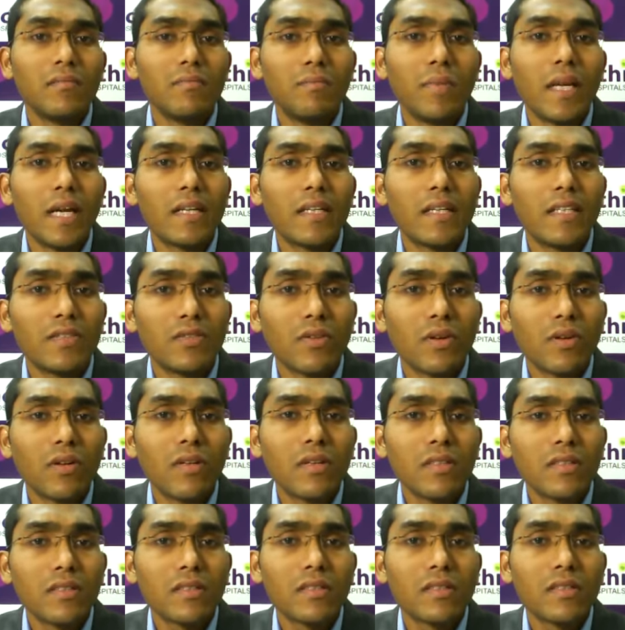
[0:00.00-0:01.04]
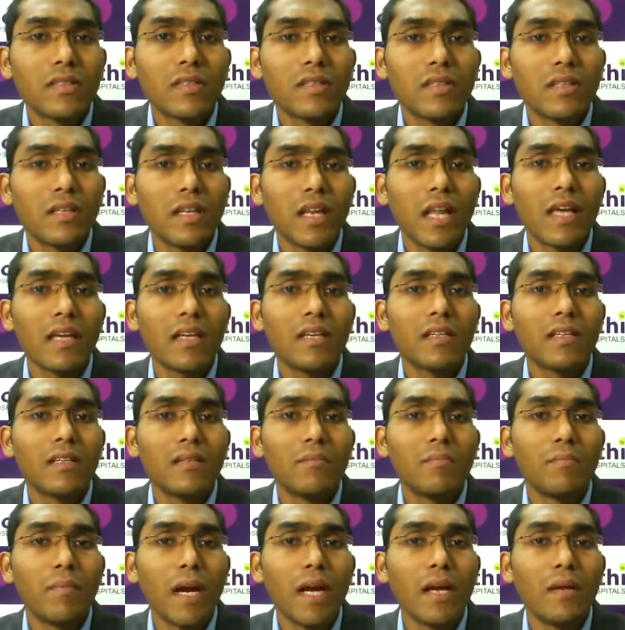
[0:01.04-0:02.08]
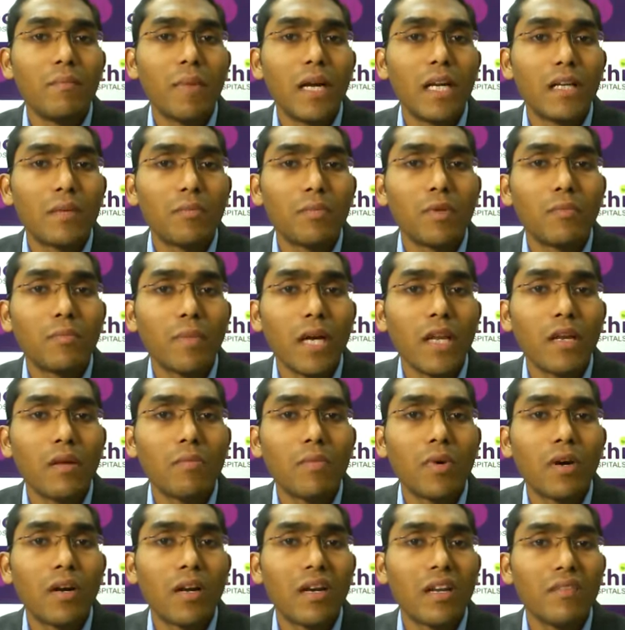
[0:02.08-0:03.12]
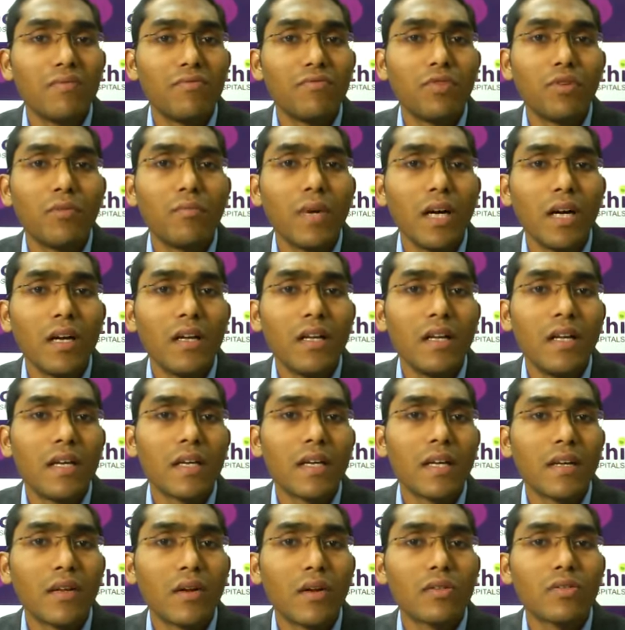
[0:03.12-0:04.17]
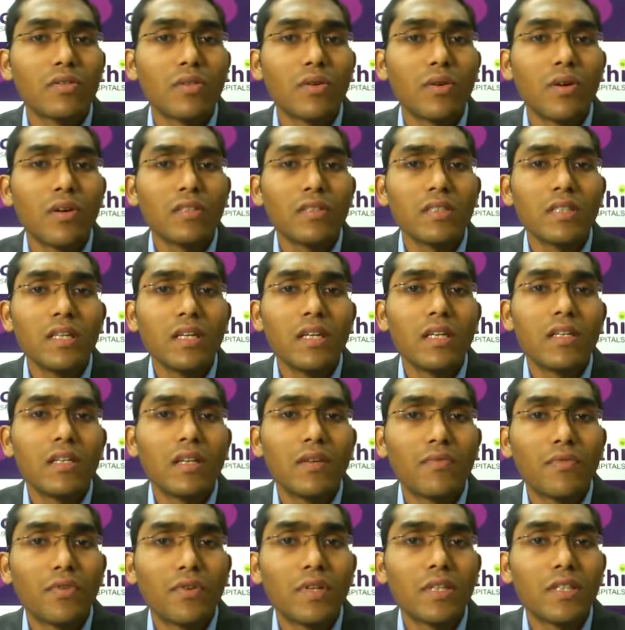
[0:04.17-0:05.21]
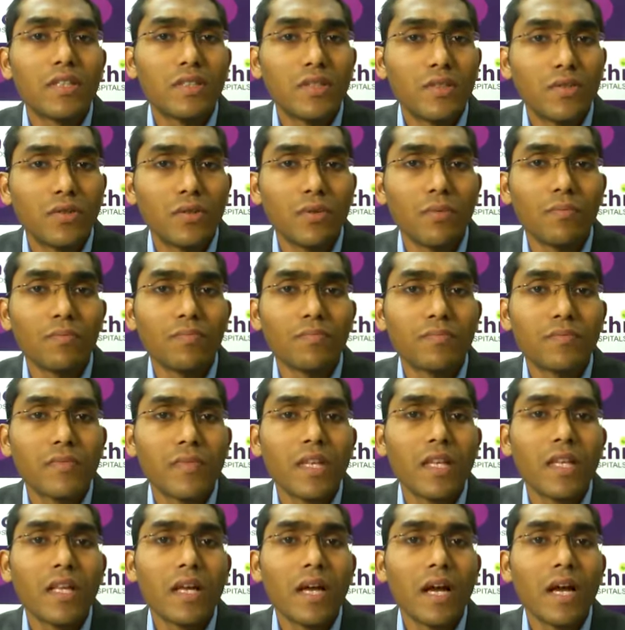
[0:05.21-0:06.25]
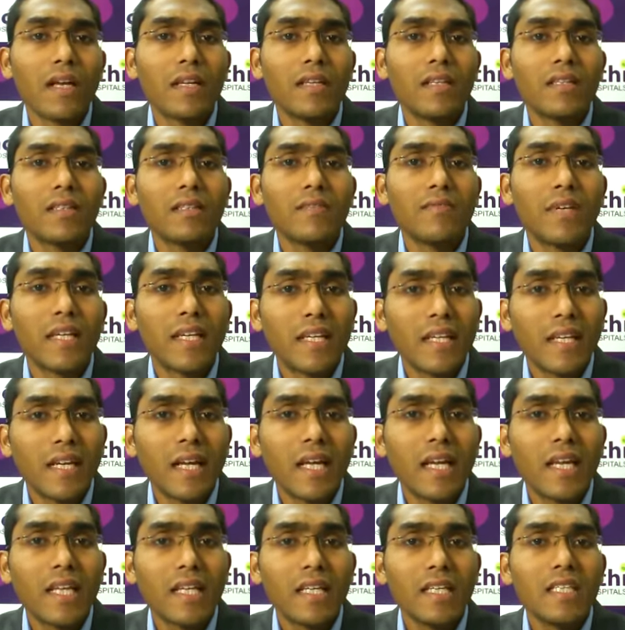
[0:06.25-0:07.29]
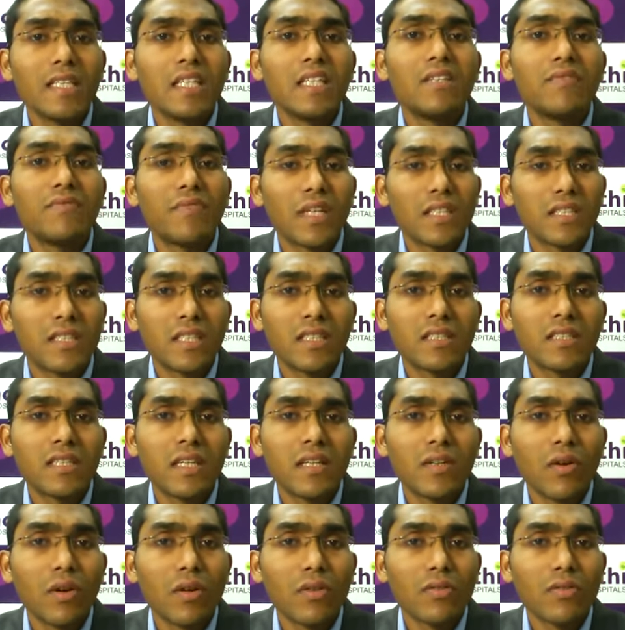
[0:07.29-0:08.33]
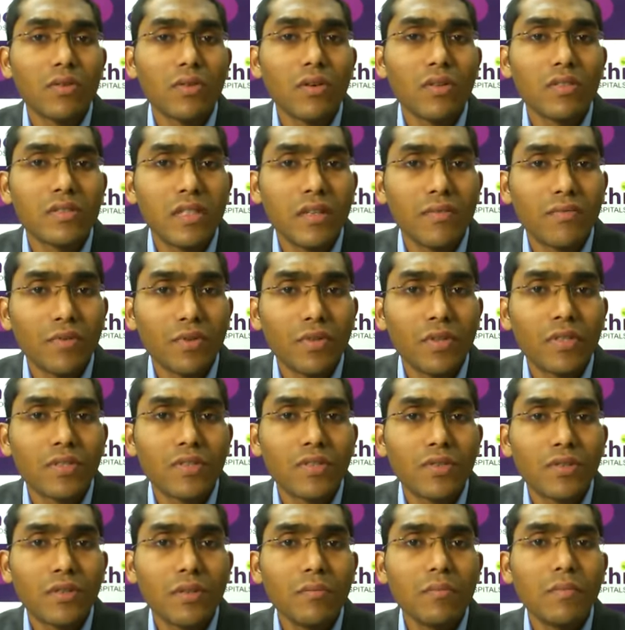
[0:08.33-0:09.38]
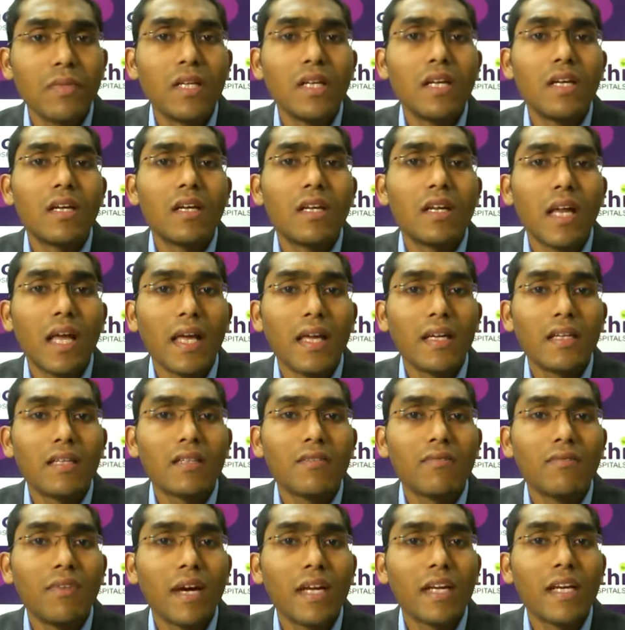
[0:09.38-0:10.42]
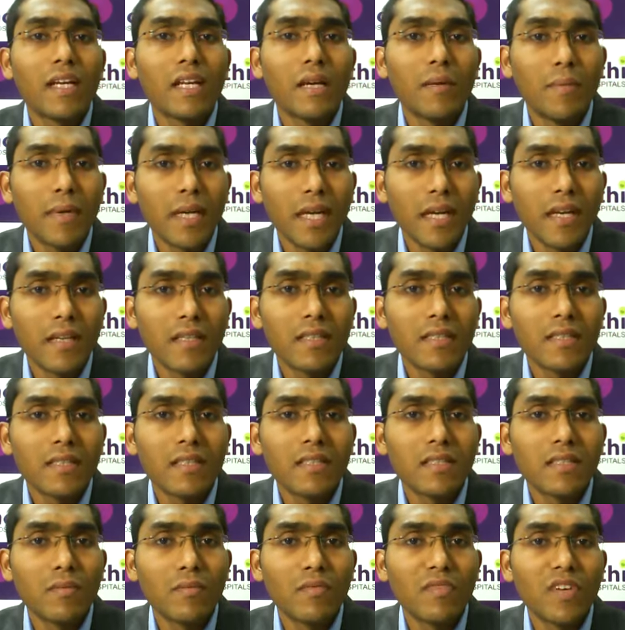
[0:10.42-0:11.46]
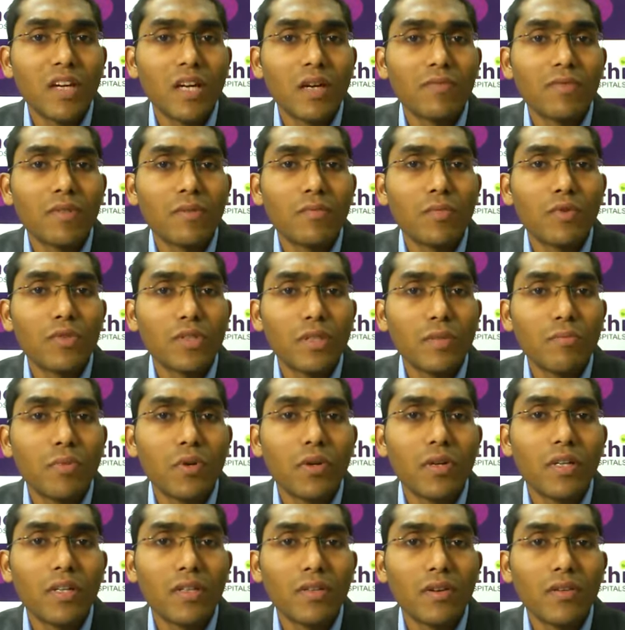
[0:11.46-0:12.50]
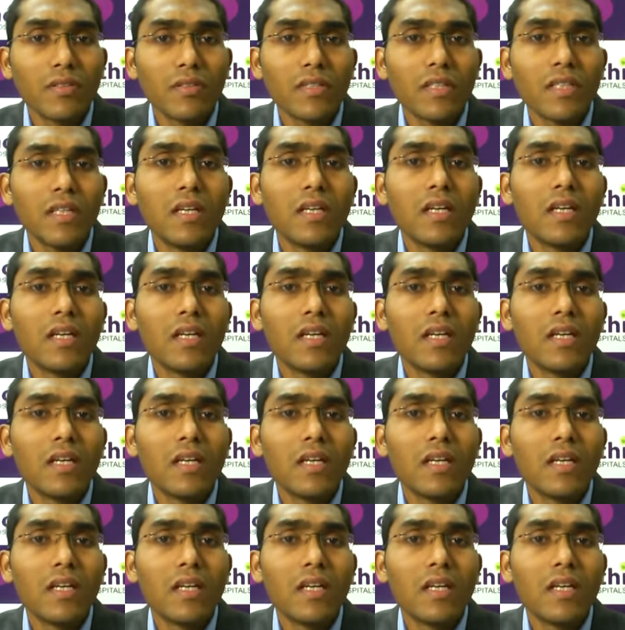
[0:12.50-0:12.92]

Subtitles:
blood disorders like multiple myeloma or lymphoma can also cause nephrotic syndrome. And very rarely, infections can also cause nephrotic syndrome, like viral hepatitis is one of the most important cause,